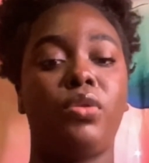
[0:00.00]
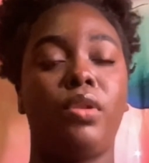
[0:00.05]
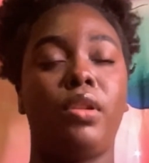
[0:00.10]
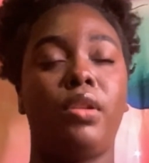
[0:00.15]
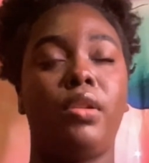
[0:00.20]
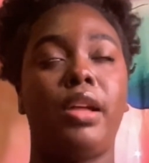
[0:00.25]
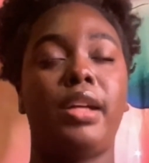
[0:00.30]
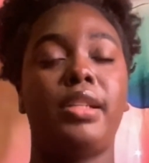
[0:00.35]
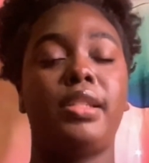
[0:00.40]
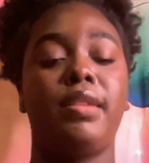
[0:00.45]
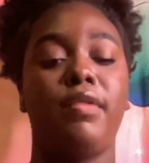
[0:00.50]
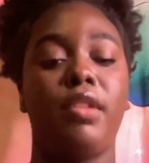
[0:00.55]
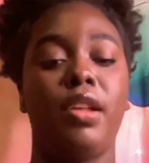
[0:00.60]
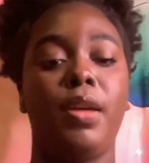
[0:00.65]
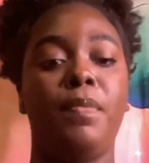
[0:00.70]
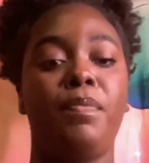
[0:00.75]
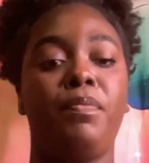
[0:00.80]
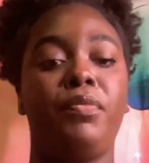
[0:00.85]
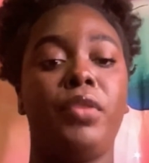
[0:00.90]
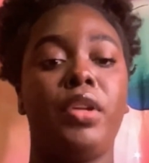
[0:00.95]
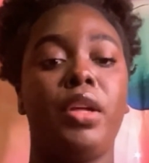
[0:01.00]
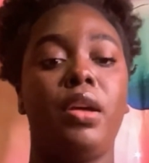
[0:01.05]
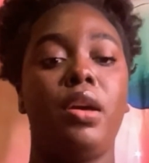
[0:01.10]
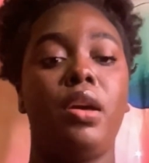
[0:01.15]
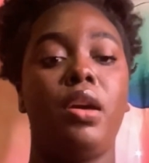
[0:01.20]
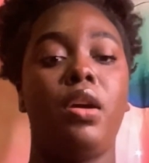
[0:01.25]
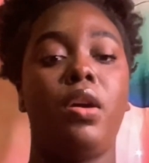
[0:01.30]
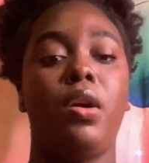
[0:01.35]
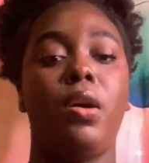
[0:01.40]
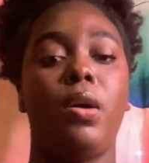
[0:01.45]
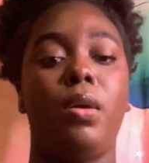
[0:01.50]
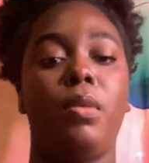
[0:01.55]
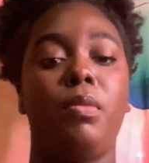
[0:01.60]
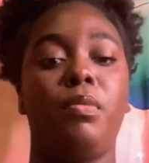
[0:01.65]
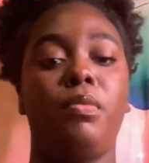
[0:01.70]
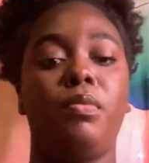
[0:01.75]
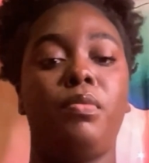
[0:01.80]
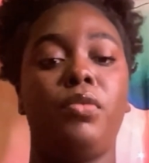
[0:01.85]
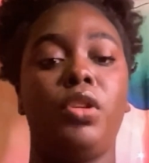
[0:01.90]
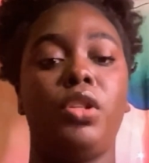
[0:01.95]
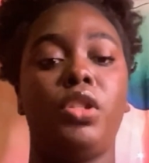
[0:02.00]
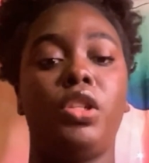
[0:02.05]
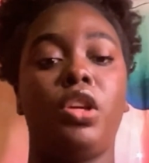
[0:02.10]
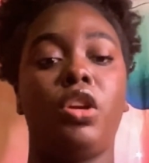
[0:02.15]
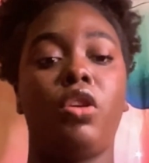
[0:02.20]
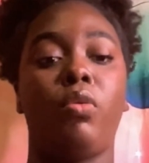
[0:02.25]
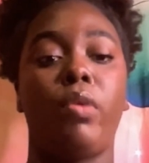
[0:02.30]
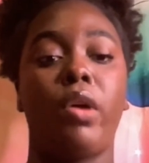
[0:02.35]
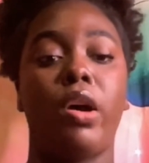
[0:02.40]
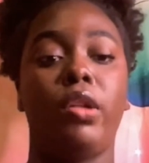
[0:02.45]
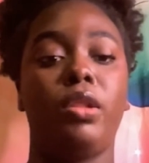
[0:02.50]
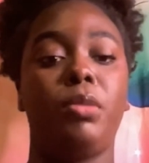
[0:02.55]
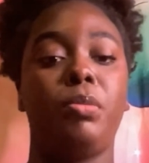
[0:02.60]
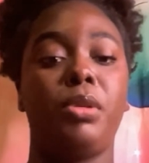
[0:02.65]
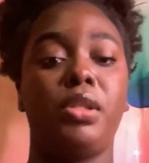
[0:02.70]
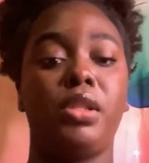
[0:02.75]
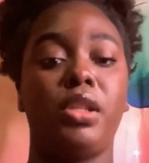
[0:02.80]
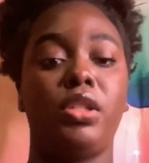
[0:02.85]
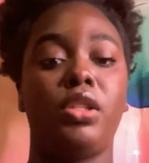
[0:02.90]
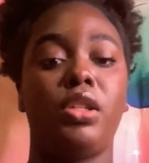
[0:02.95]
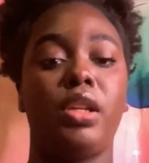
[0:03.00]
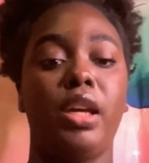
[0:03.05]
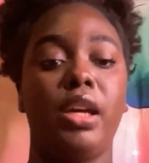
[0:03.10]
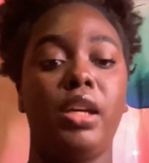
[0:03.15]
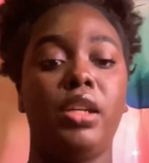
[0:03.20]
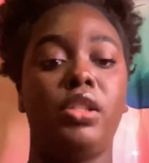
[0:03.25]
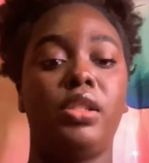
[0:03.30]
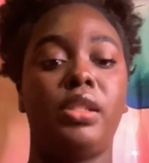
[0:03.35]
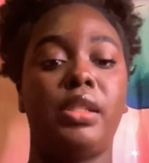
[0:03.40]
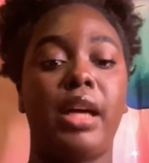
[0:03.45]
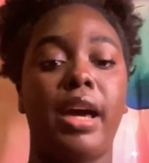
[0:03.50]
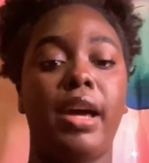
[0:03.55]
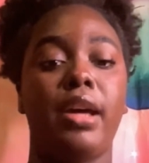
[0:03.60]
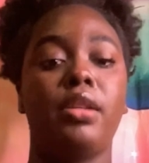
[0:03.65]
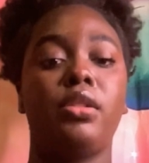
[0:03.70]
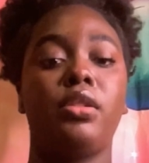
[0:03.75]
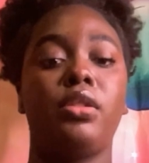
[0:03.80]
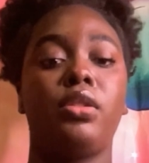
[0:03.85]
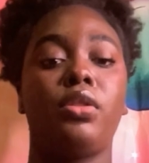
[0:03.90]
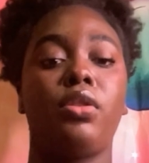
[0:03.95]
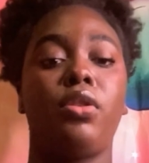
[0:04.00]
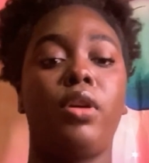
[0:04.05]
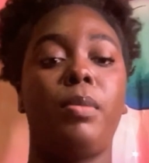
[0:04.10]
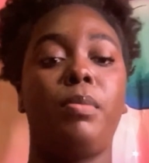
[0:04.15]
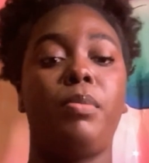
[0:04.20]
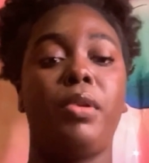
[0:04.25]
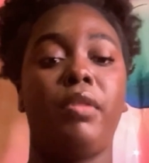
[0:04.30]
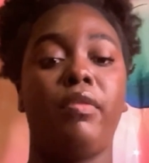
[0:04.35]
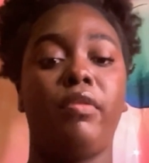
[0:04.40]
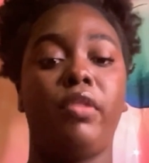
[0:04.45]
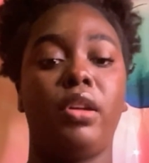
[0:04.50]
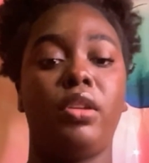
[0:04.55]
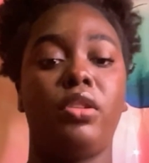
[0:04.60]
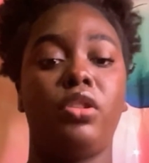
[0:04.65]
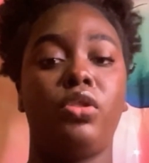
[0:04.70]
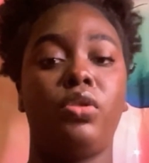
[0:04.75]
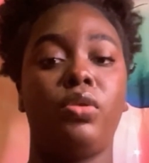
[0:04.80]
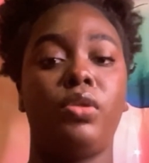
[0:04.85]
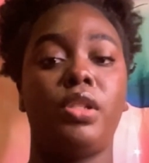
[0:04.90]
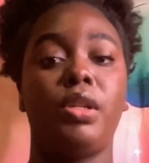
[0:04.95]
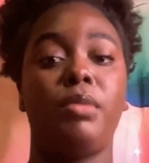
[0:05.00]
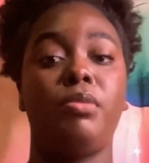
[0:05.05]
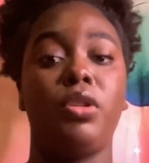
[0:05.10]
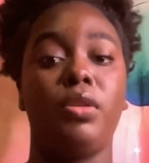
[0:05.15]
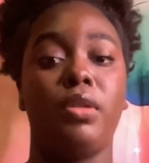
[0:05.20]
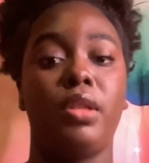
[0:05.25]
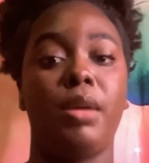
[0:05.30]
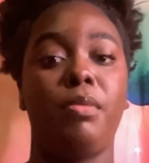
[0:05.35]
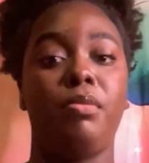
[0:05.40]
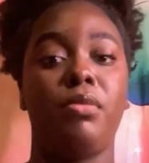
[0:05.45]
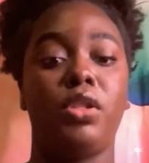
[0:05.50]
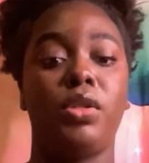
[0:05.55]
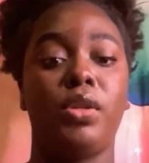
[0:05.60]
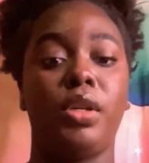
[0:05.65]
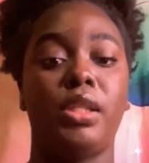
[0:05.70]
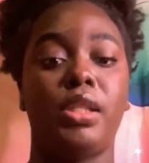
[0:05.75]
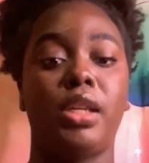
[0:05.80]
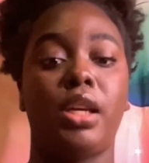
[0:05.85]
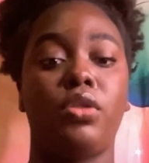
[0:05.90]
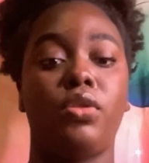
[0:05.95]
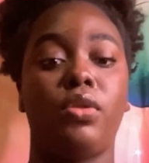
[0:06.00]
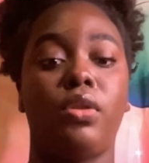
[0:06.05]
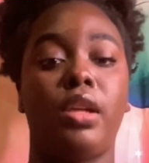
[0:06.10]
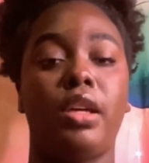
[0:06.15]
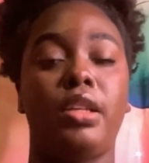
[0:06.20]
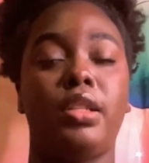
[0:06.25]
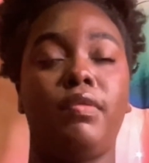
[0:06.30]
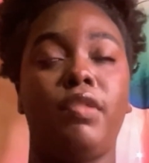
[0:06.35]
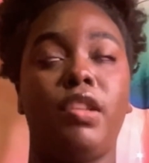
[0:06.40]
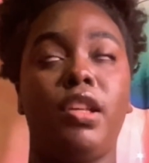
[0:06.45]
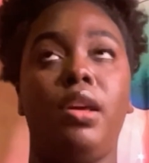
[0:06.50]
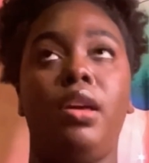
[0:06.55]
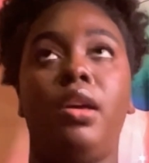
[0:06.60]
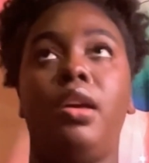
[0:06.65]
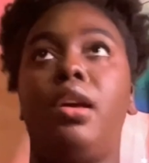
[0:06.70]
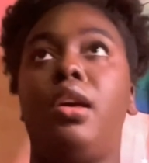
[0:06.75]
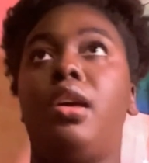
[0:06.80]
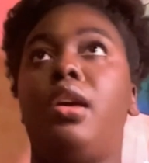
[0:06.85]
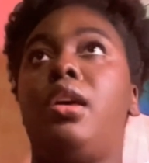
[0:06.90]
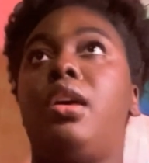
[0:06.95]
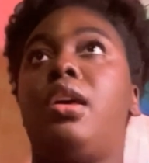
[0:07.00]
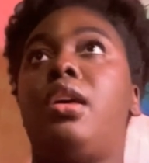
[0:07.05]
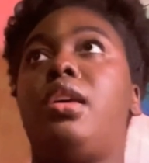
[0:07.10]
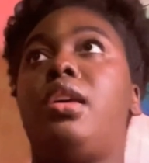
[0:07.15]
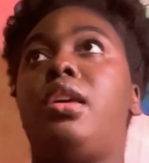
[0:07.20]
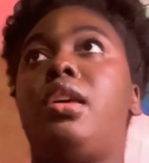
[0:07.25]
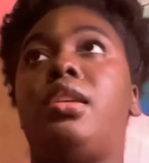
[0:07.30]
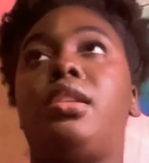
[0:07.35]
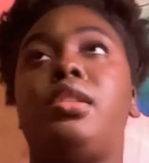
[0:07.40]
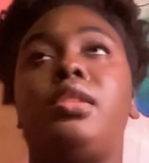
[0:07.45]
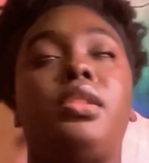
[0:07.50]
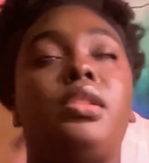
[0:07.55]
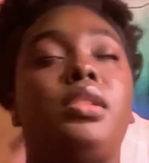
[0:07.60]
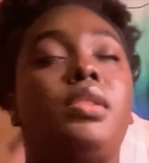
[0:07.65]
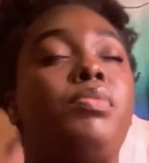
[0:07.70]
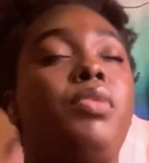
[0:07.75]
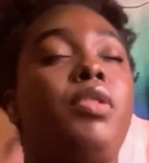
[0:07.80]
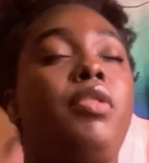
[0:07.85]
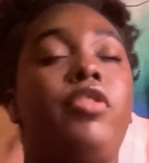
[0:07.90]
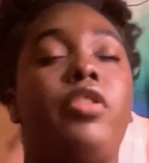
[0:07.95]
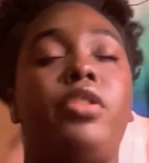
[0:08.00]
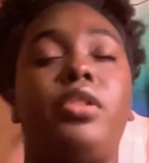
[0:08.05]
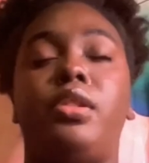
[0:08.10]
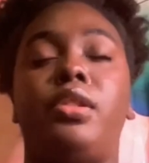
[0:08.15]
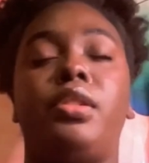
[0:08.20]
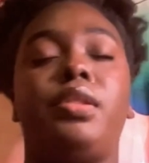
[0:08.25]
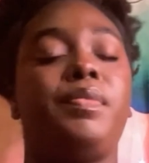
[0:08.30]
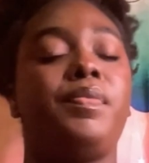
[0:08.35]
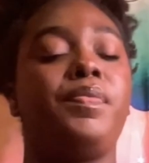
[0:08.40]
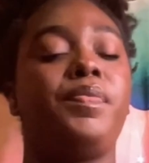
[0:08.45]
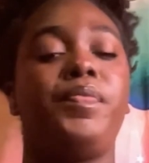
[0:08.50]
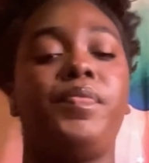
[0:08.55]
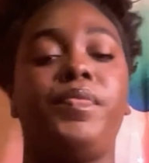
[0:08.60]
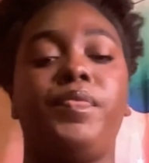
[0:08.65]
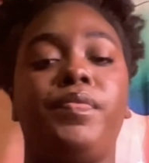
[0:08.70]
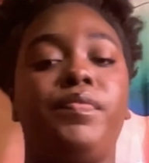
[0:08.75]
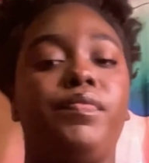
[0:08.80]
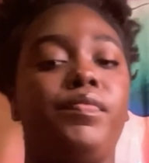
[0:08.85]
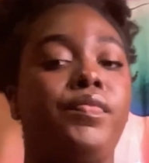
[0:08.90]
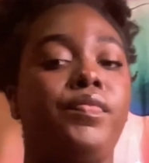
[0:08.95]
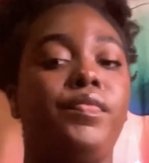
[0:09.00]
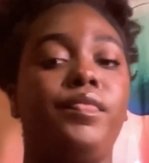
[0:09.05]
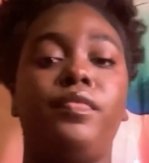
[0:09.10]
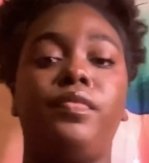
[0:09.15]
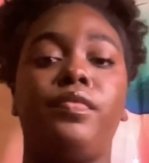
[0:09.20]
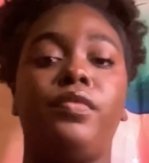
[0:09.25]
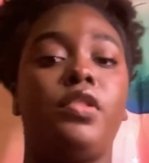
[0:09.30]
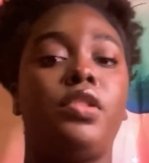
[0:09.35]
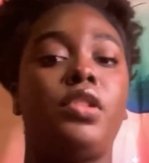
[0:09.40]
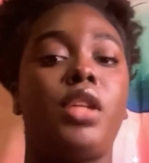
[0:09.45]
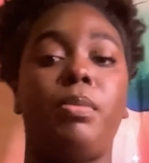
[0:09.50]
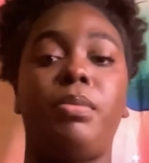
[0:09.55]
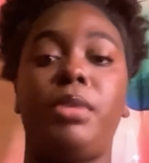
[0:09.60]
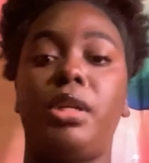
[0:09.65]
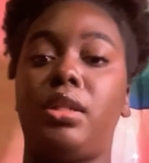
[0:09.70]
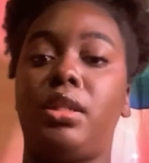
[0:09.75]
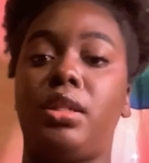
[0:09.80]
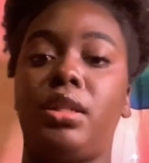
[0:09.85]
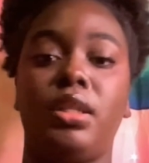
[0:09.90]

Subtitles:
activity, using your wealth, position, age, size, or privilege to subdue them during sexual activity is perverse. Stop it.